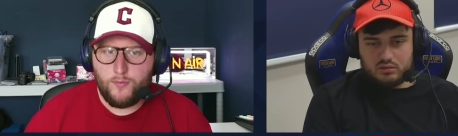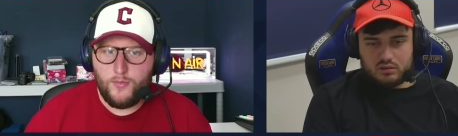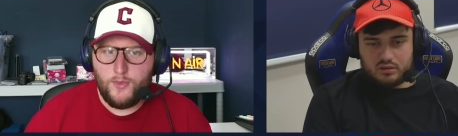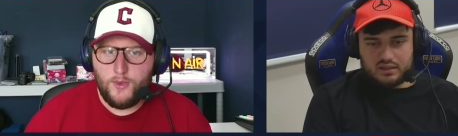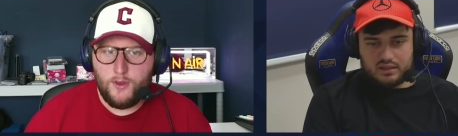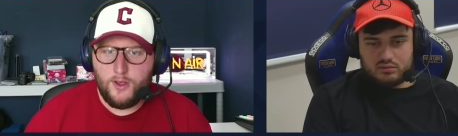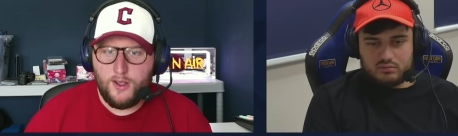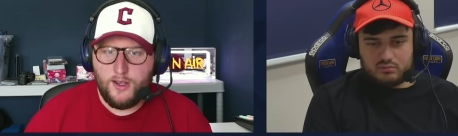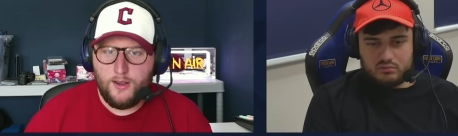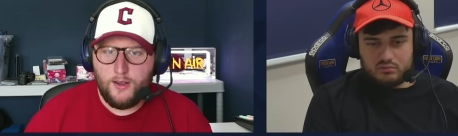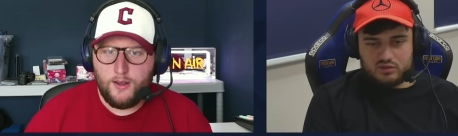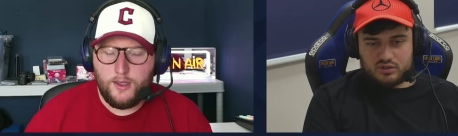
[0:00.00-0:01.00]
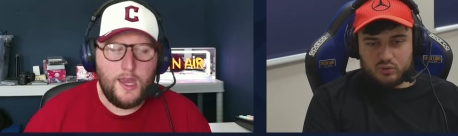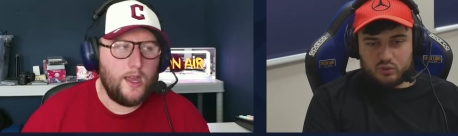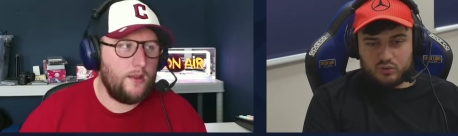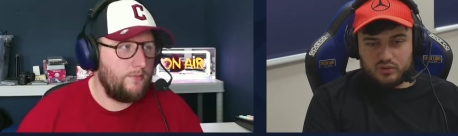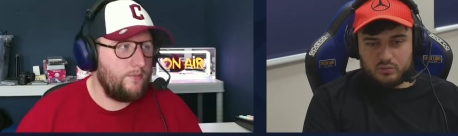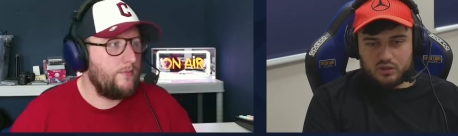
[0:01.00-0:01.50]
Speaker 1: not that. There's yeah. a
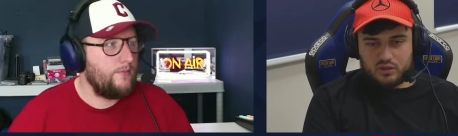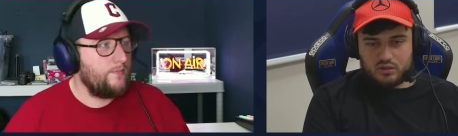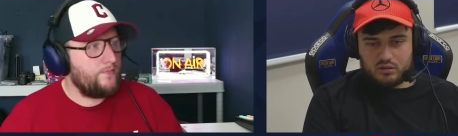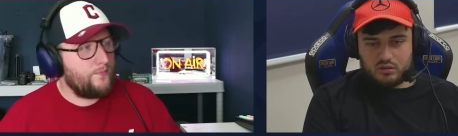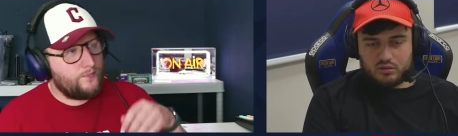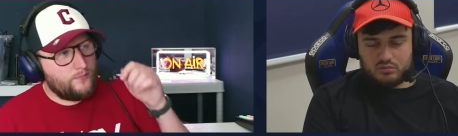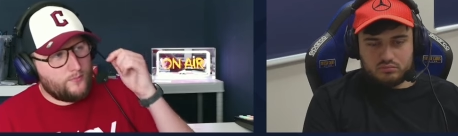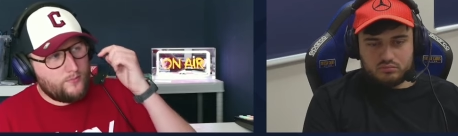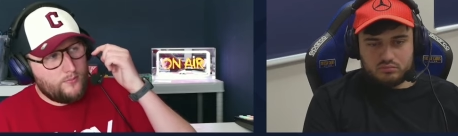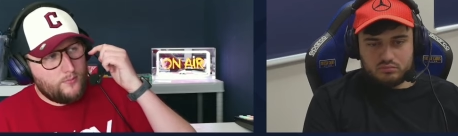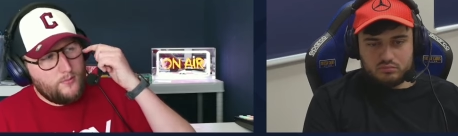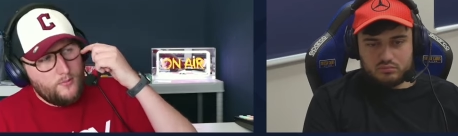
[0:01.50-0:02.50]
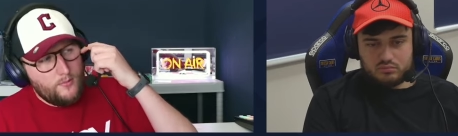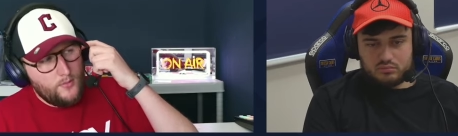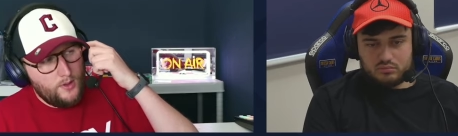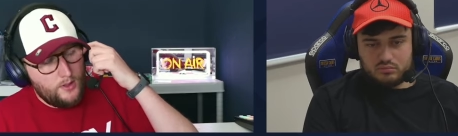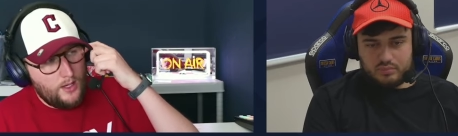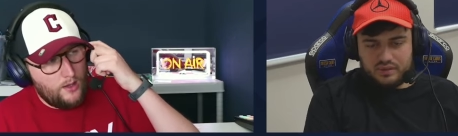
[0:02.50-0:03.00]
roof on where it can go.
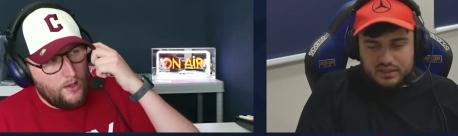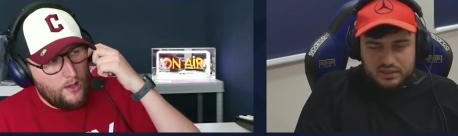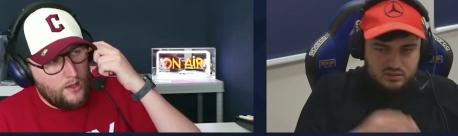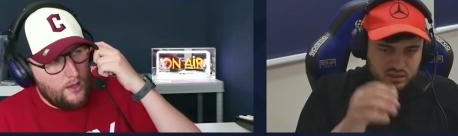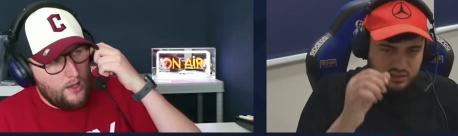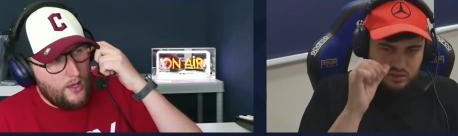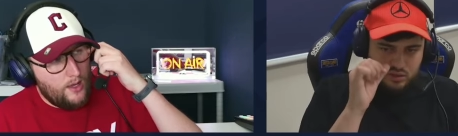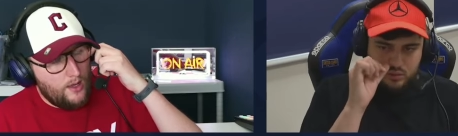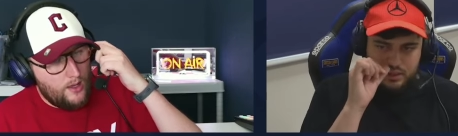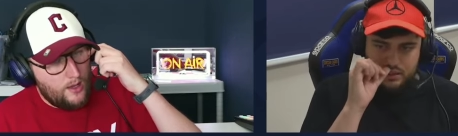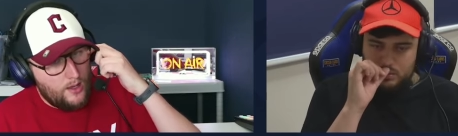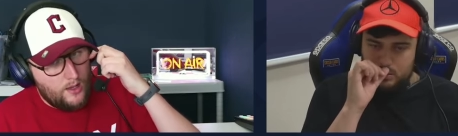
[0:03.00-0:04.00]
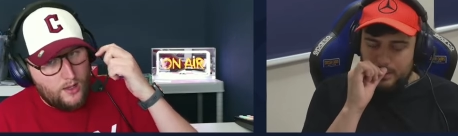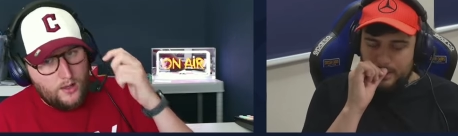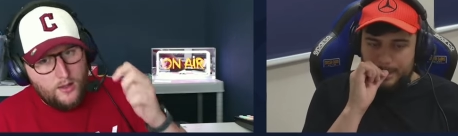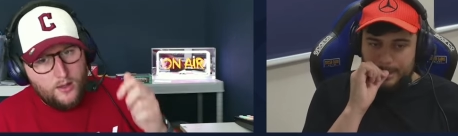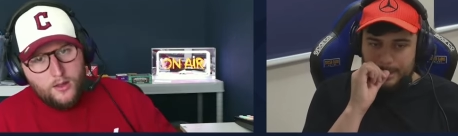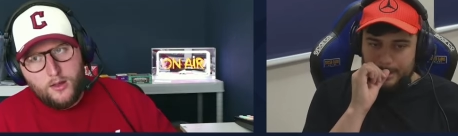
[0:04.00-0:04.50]
Yeah. But I think that's, that's the new age.
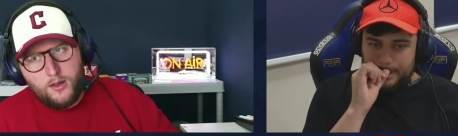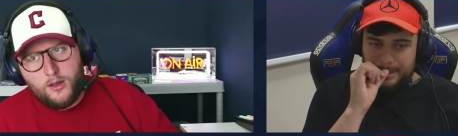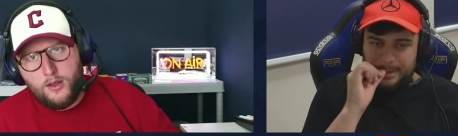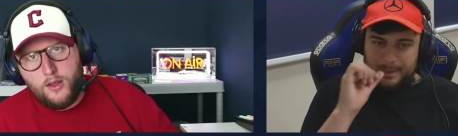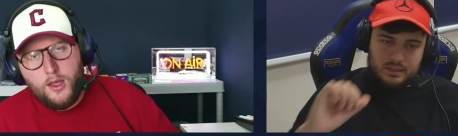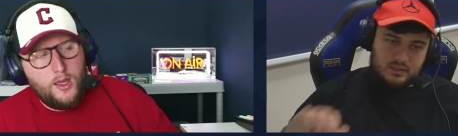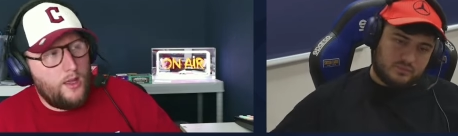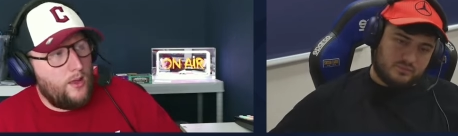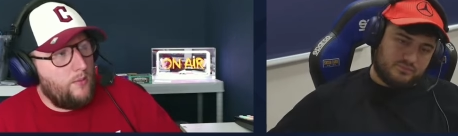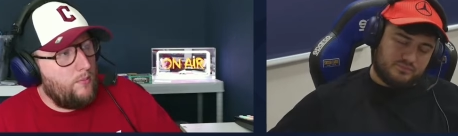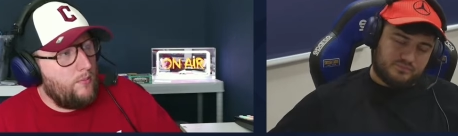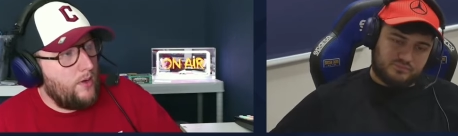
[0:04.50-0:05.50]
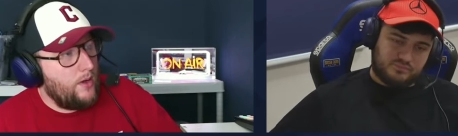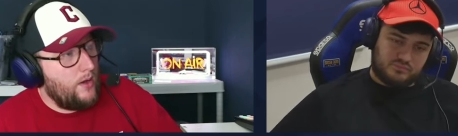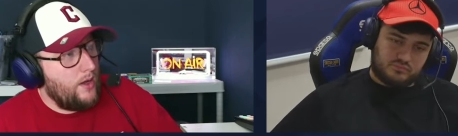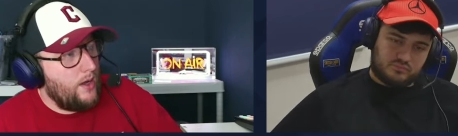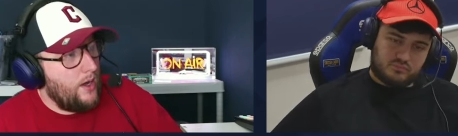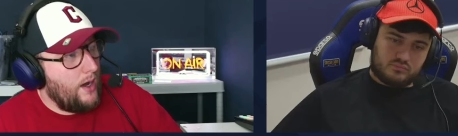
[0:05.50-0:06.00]
Speaker 2: Um,
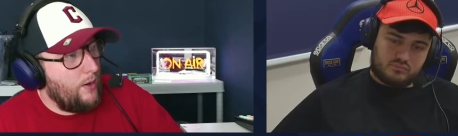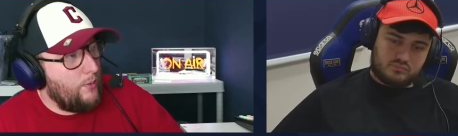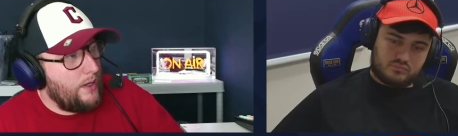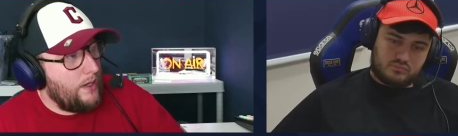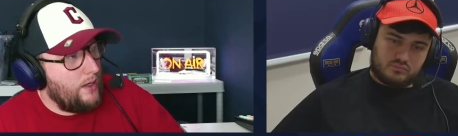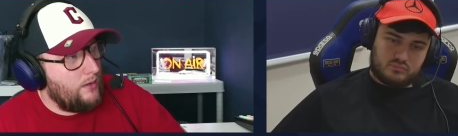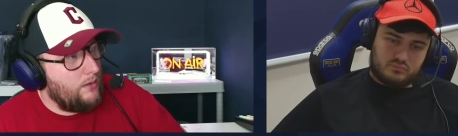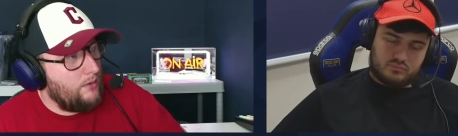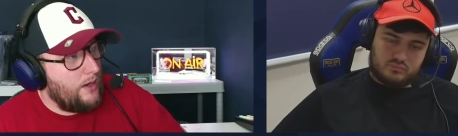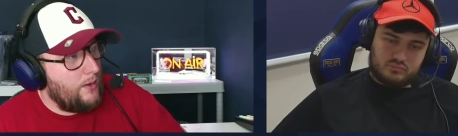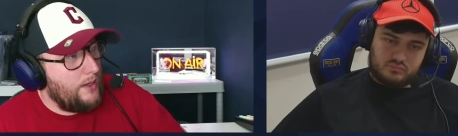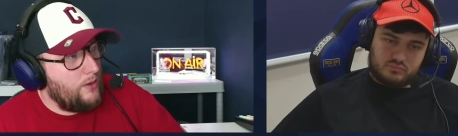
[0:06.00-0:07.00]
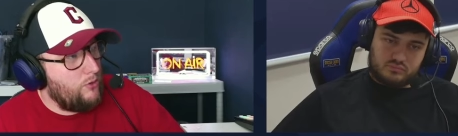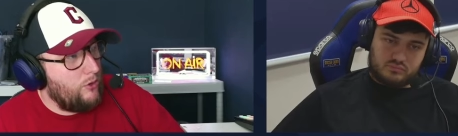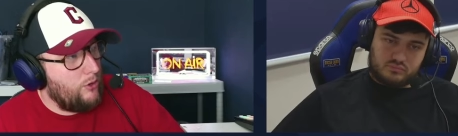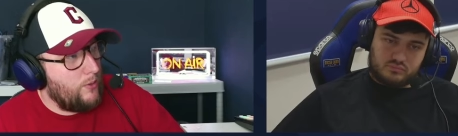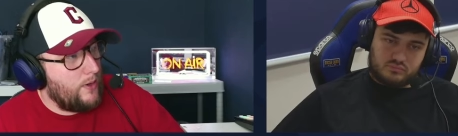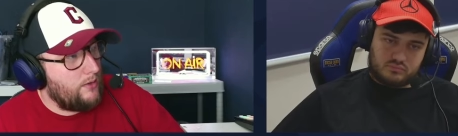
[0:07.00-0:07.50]
are we in are we in a
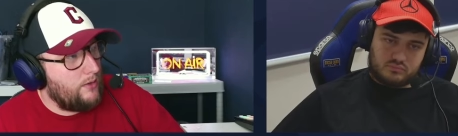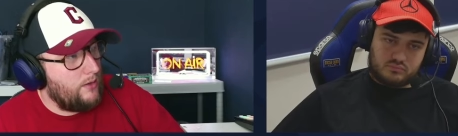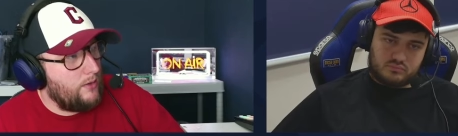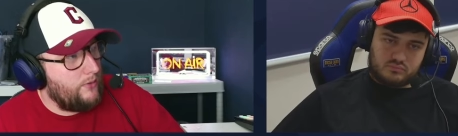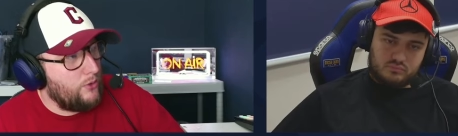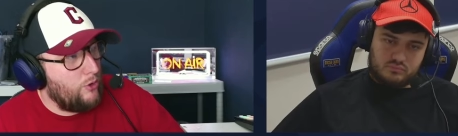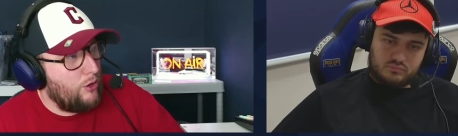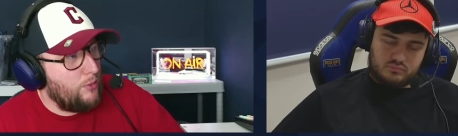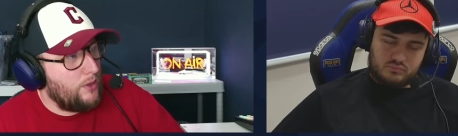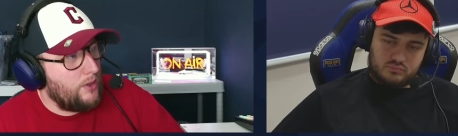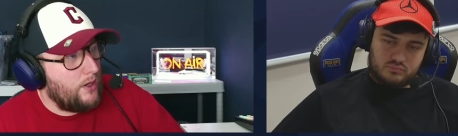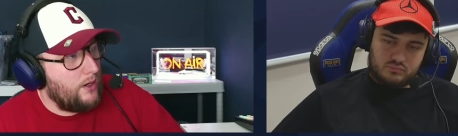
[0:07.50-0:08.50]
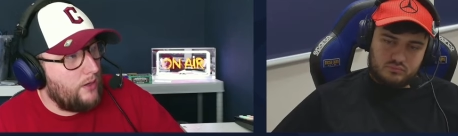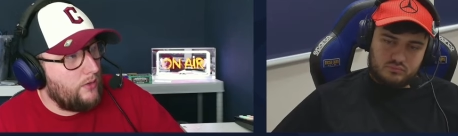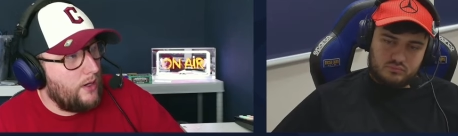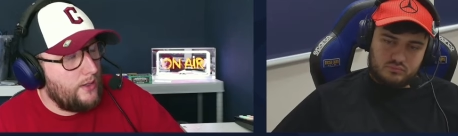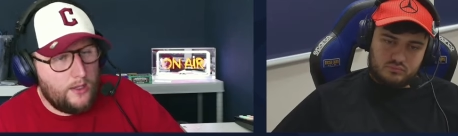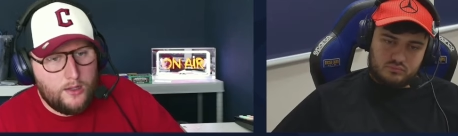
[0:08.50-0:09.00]
junk wax era for normal cards?
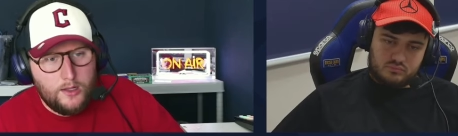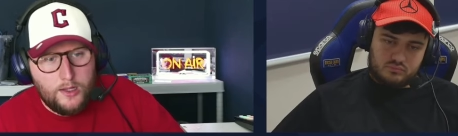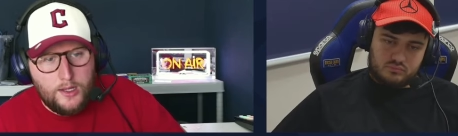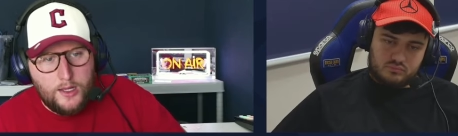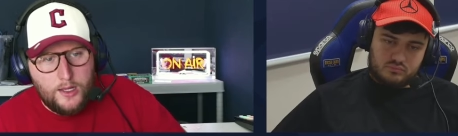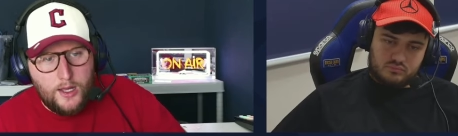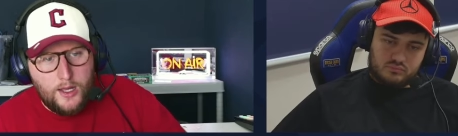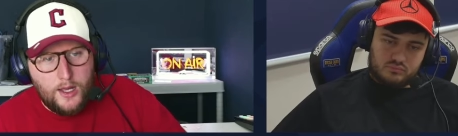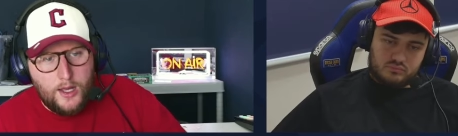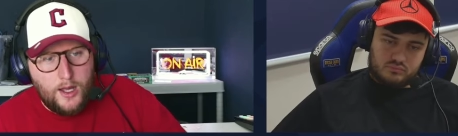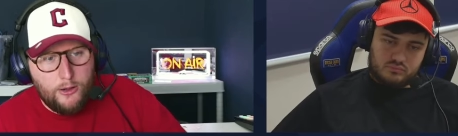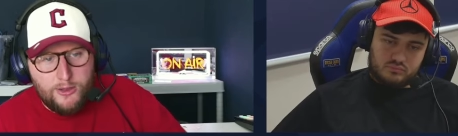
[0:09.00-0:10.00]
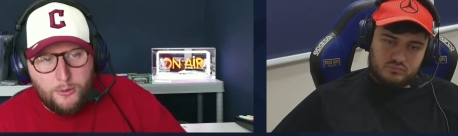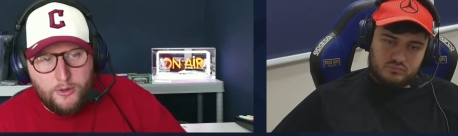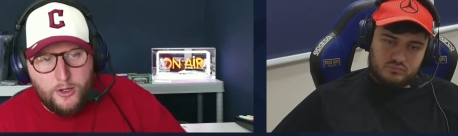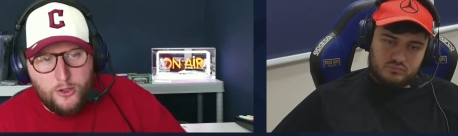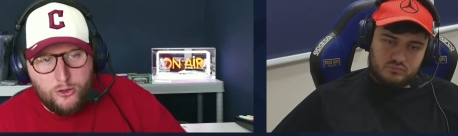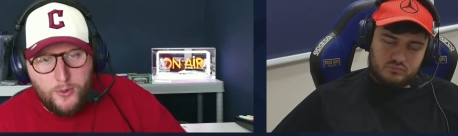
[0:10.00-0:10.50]
I think I don't think we're
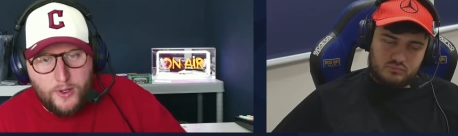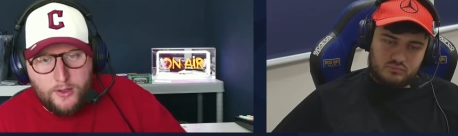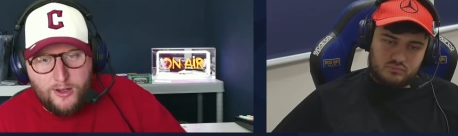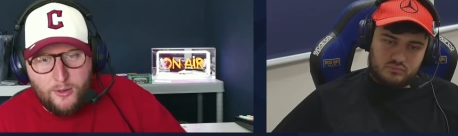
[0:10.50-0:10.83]
in a junk wax era